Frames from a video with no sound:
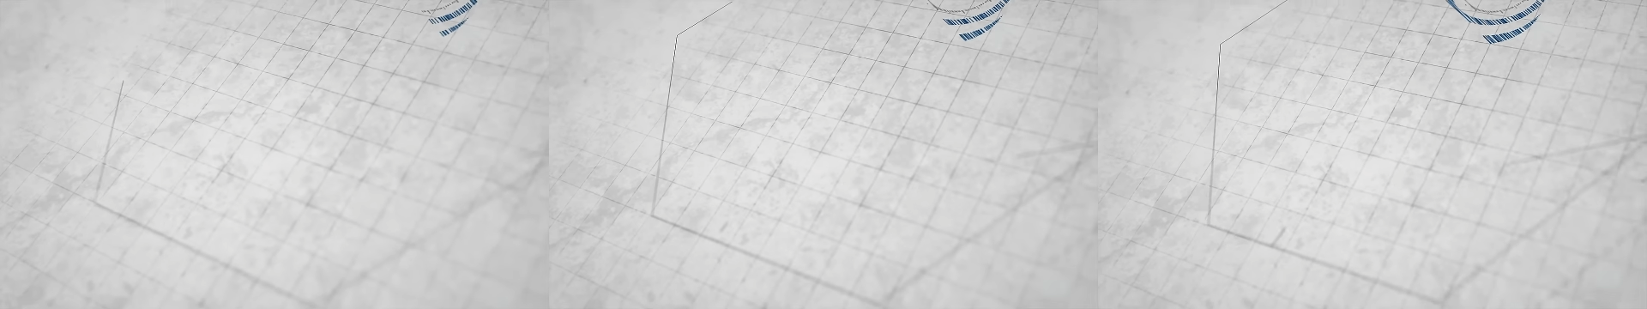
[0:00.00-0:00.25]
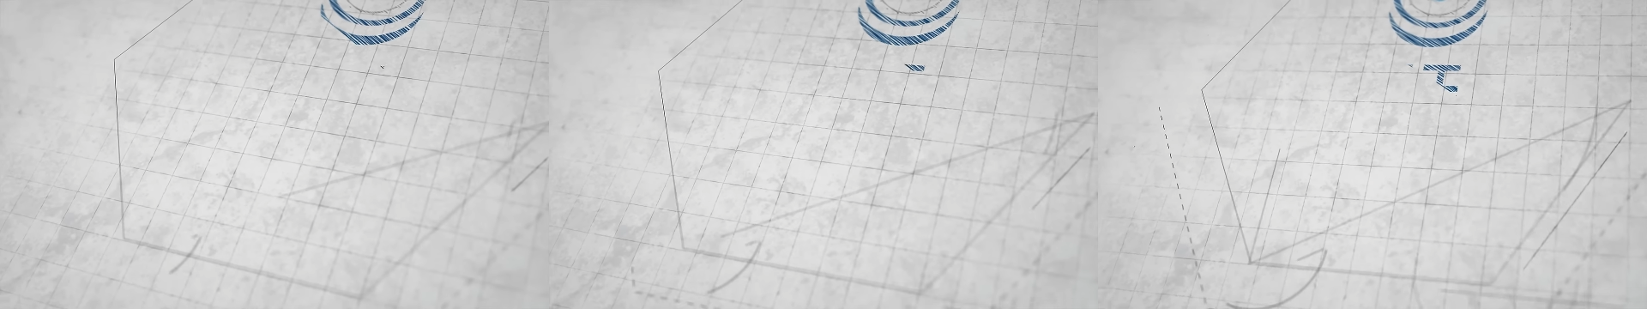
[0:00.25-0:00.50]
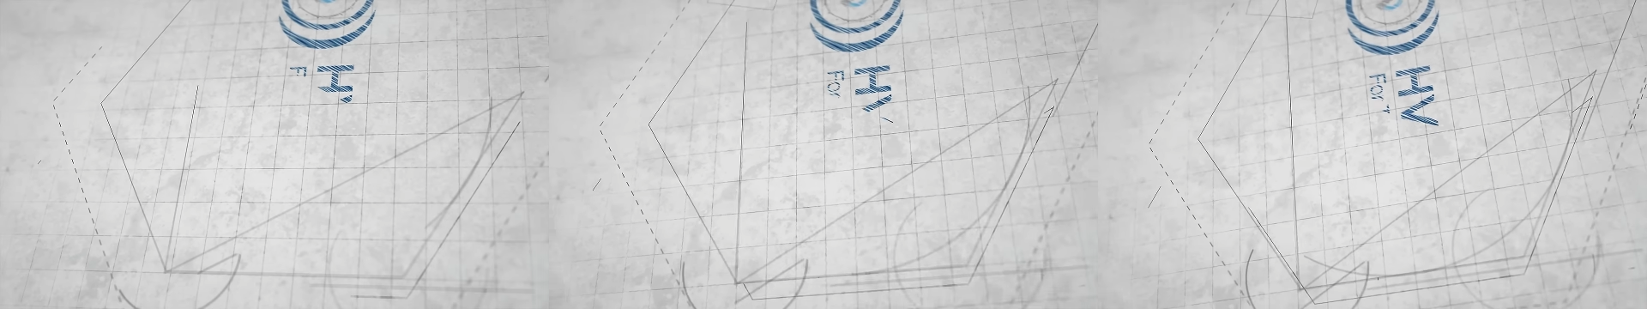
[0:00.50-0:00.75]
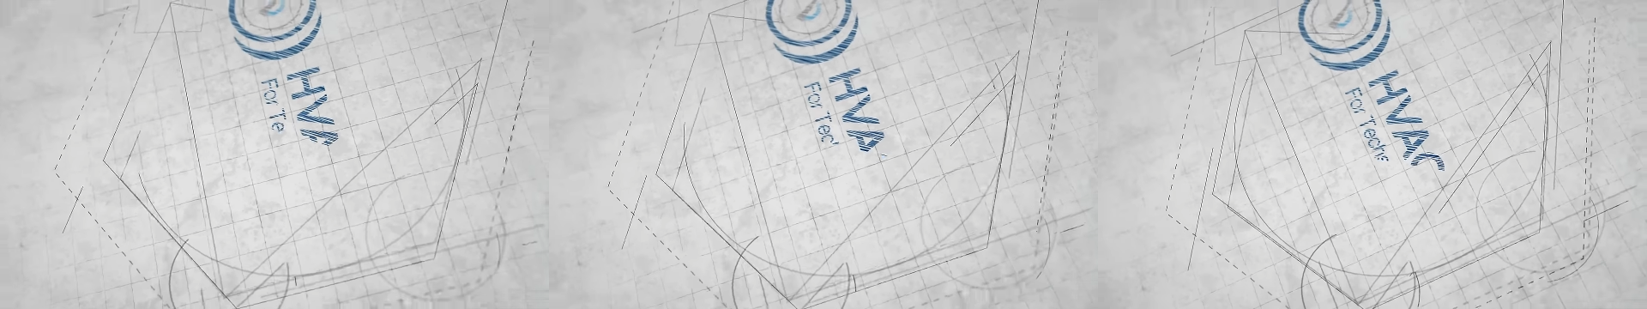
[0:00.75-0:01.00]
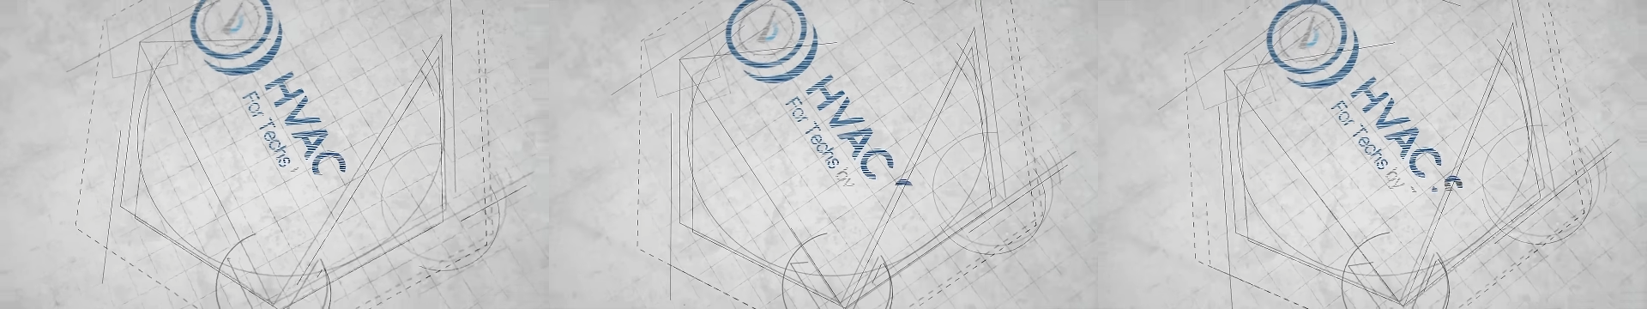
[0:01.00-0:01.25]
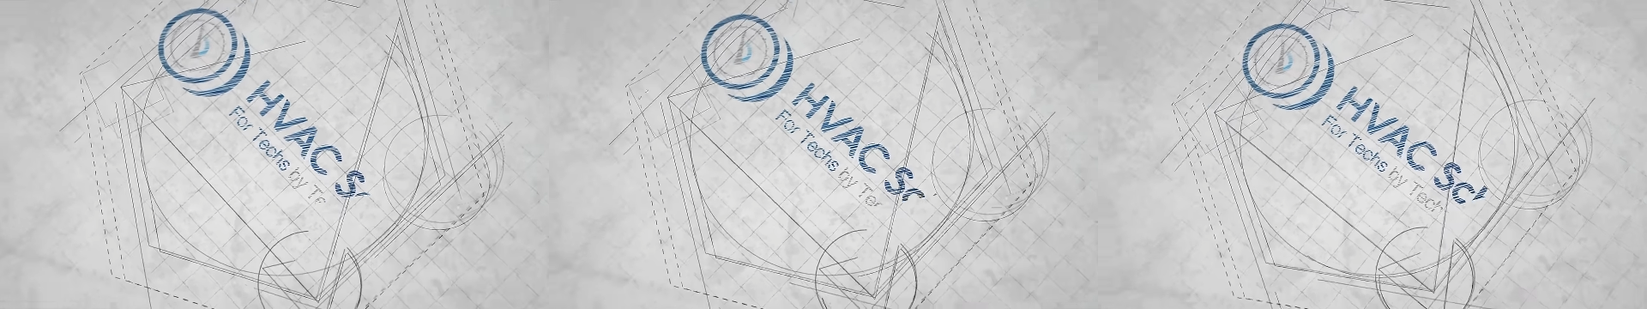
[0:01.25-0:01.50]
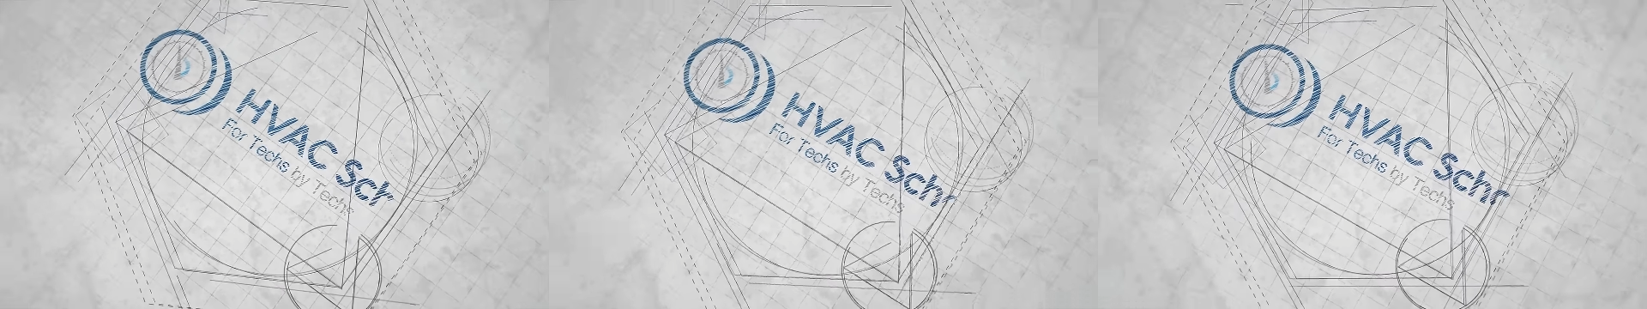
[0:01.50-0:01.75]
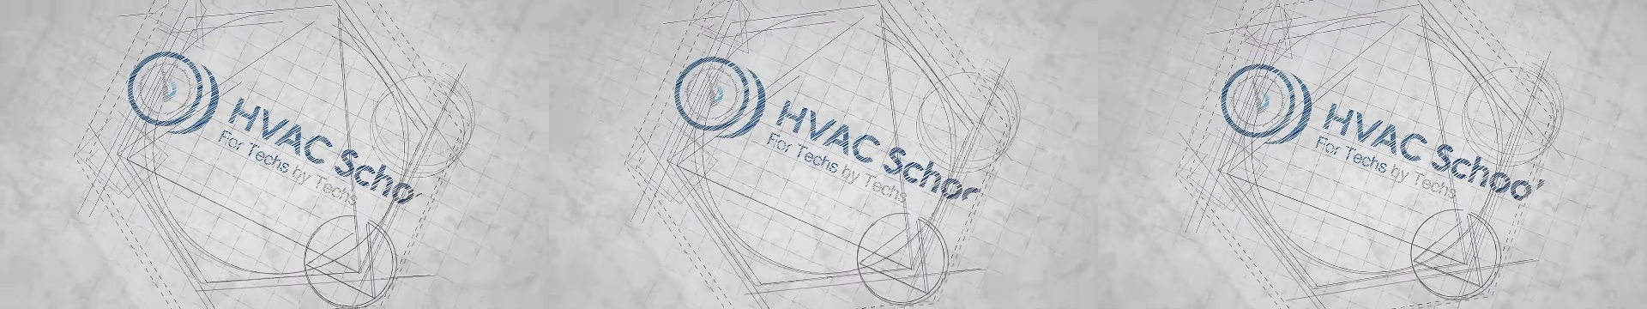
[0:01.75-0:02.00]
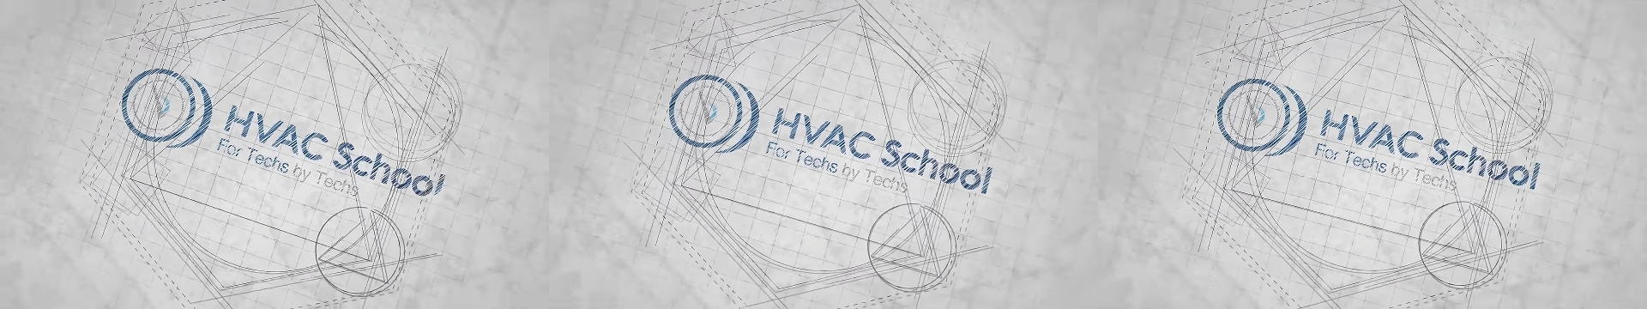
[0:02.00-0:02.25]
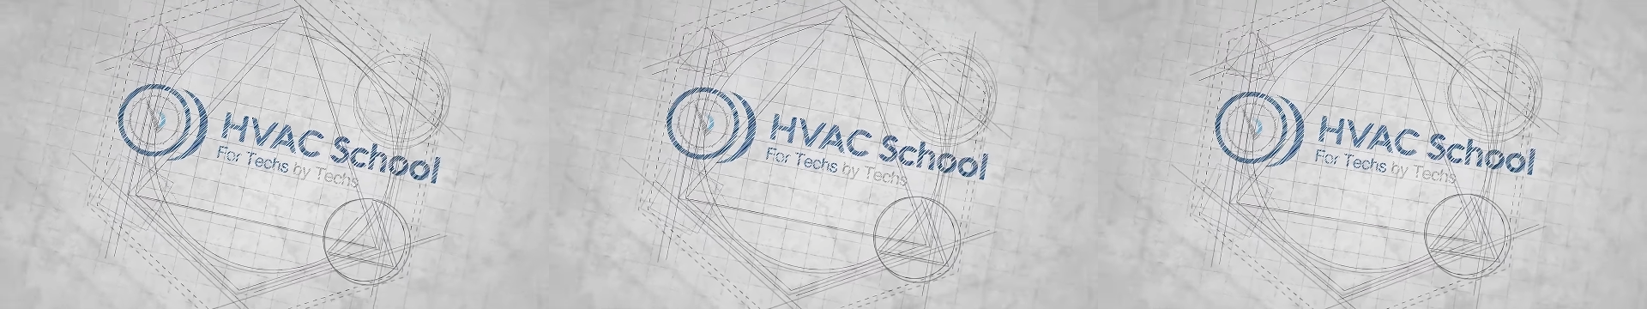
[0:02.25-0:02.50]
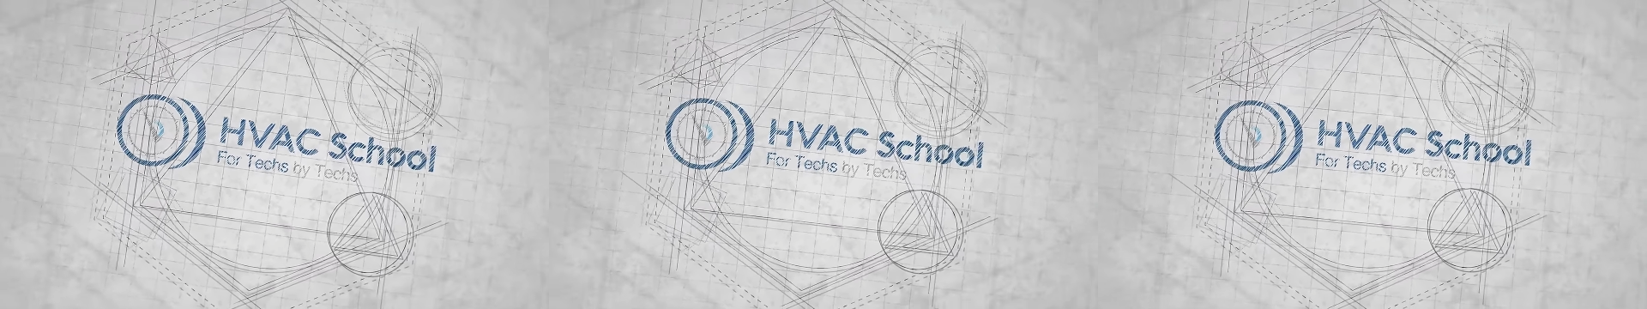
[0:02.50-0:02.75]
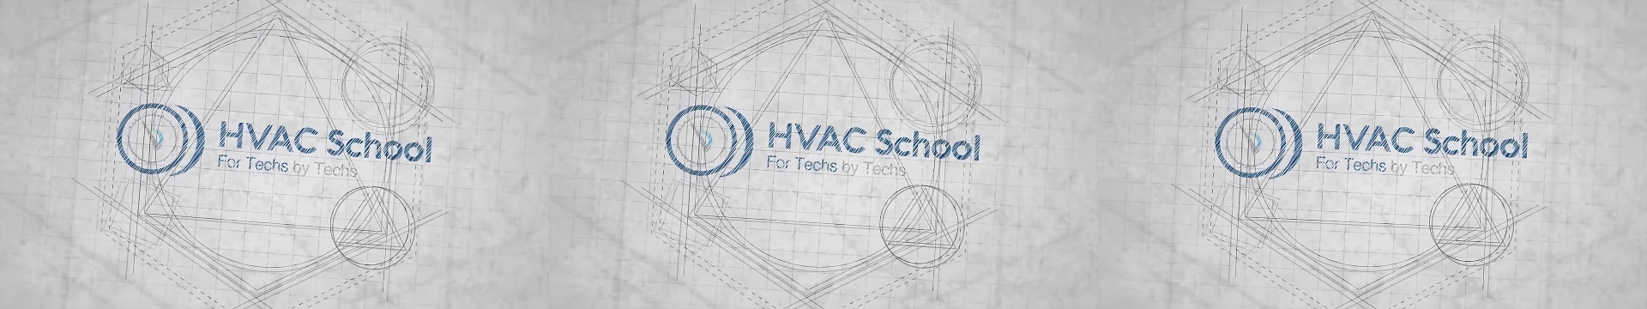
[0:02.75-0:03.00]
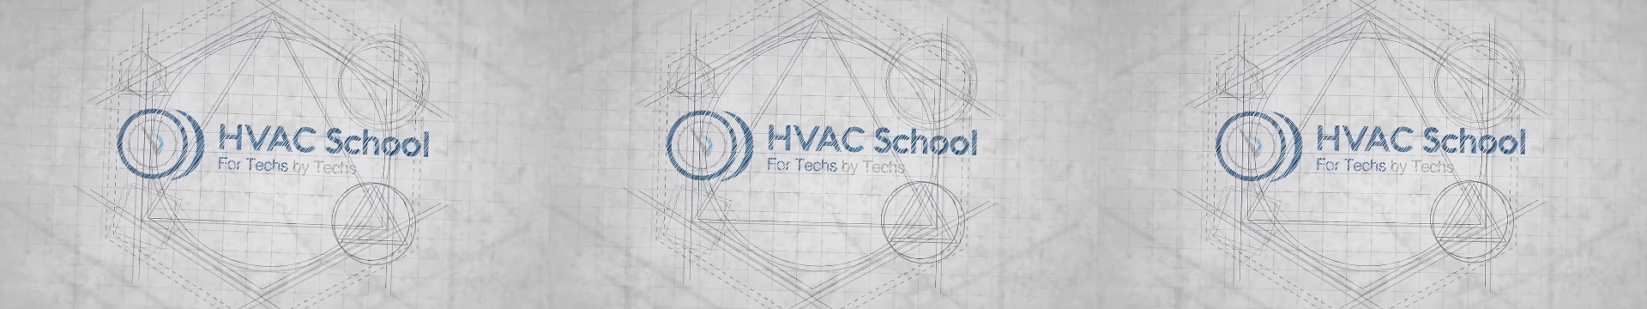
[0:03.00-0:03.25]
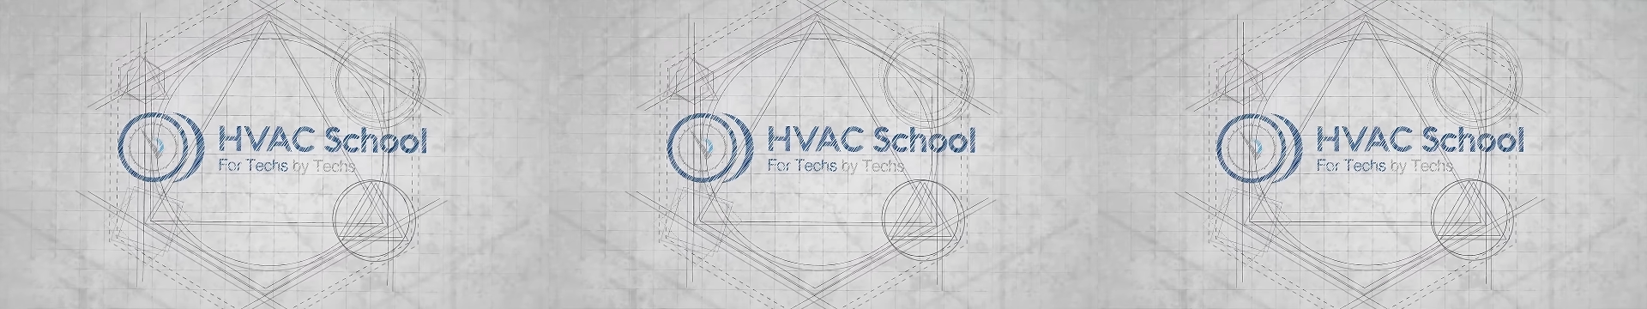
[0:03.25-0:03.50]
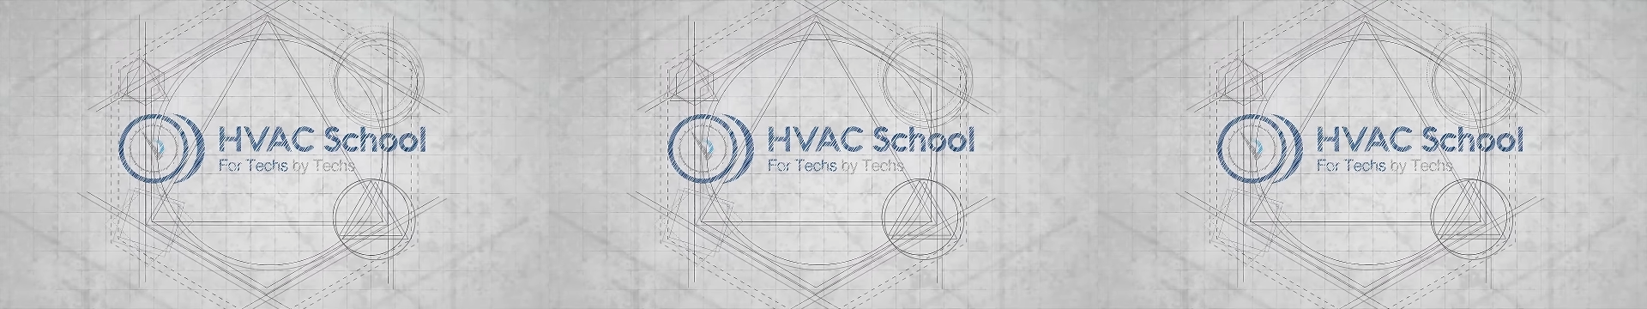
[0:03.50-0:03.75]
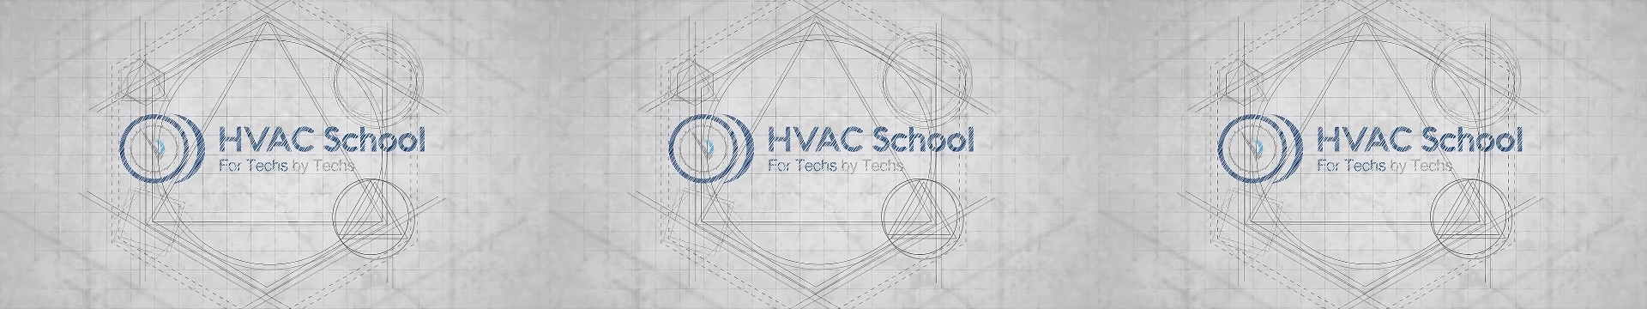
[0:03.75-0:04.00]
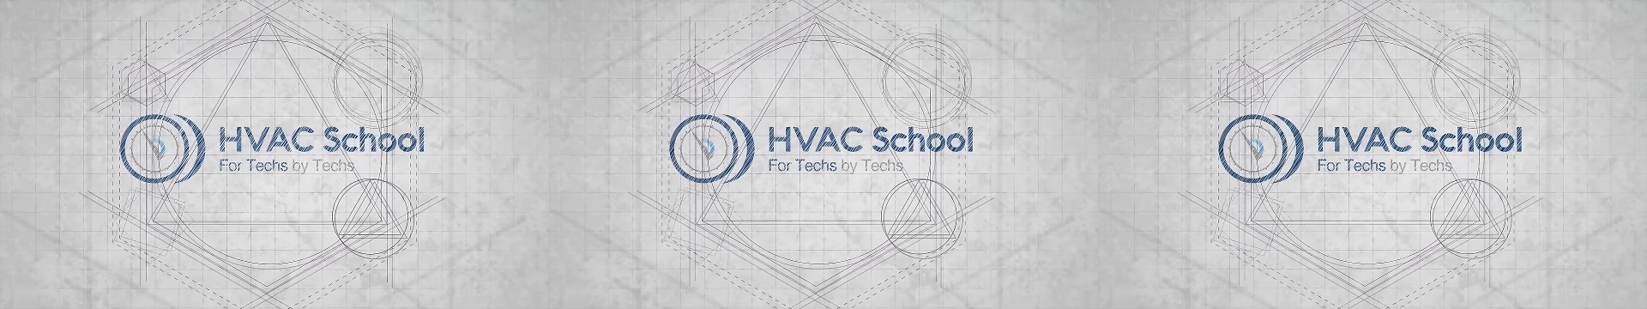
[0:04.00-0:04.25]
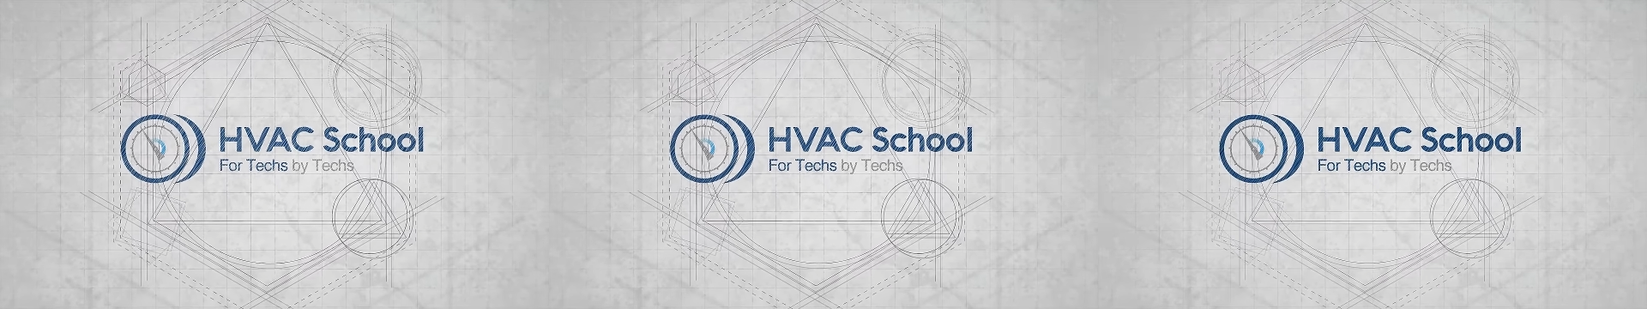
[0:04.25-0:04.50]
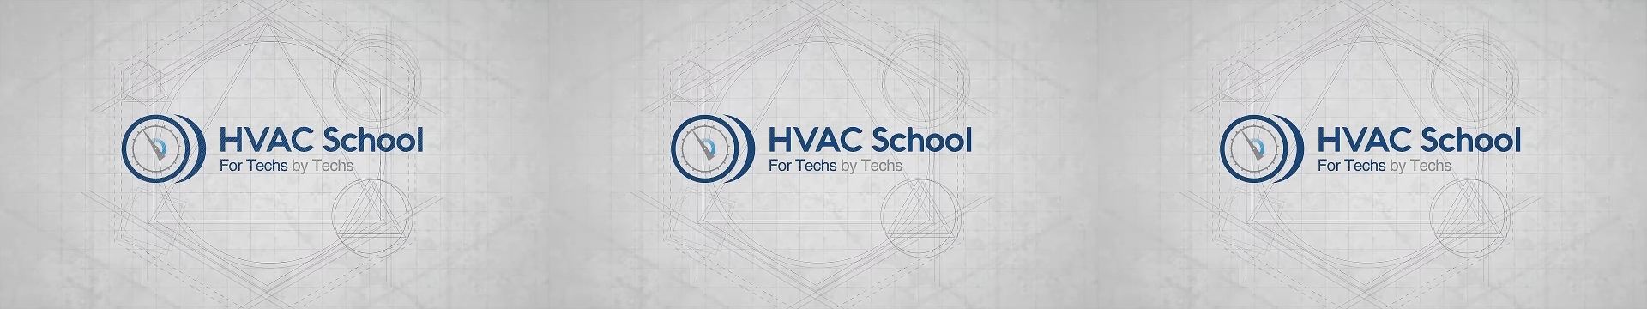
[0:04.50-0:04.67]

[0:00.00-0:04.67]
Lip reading: [unreadable: no face in view]